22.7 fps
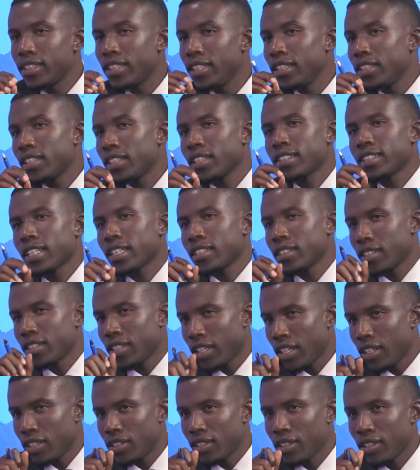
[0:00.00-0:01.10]
us as a
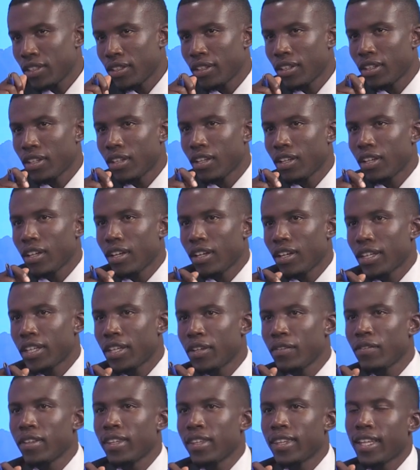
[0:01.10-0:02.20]
nation,
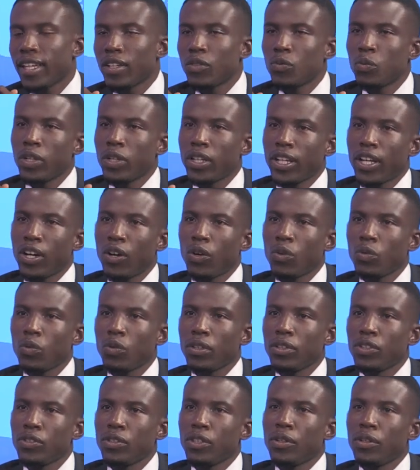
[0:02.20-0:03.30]
given that we're now,
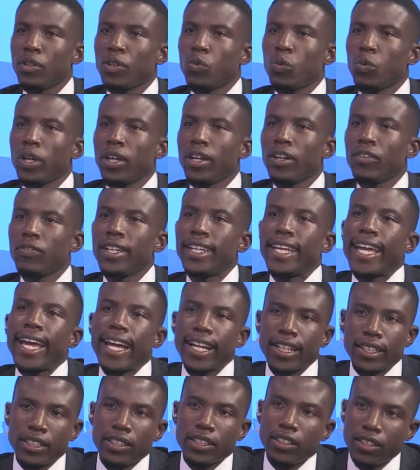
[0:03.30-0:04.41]
in a way,
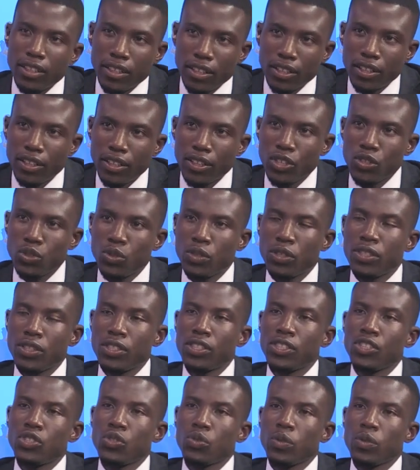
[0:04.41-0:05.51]
reacting to this
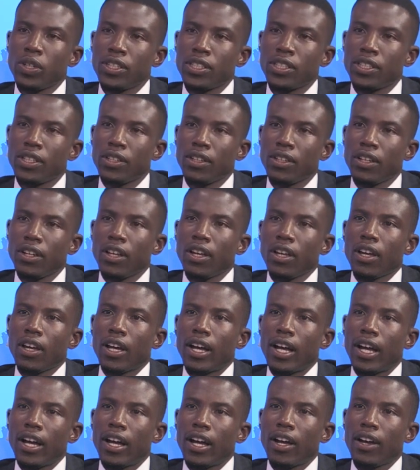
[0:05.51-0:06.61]
situation,
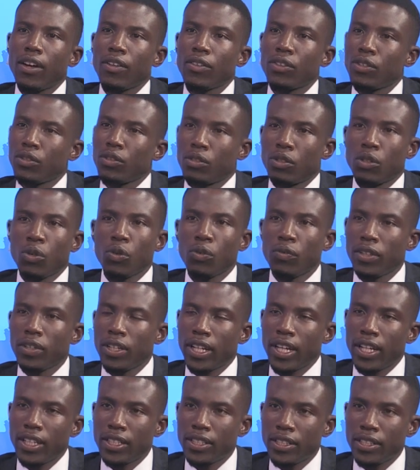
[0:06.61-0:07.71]
the
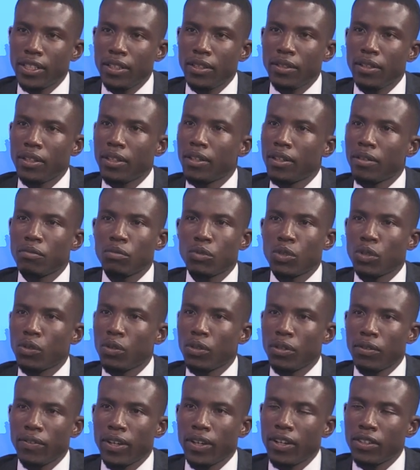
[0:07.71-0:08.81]
COVID-19, the
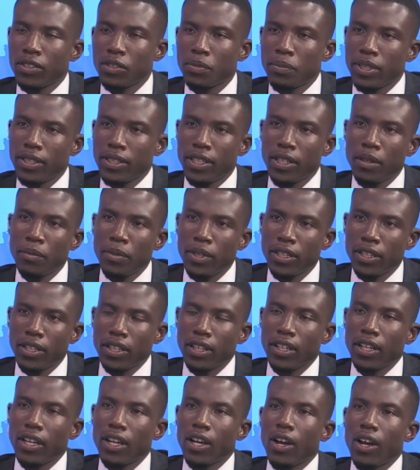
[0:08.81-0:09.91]
coronavirus pandemic?
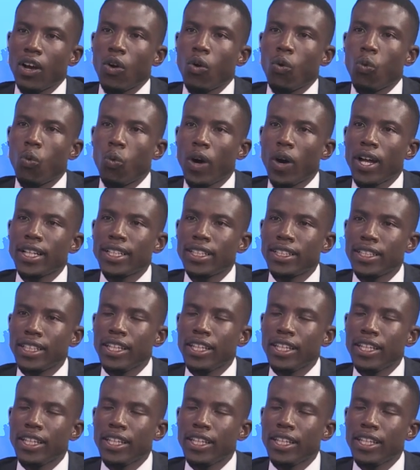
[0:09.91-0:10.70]
What if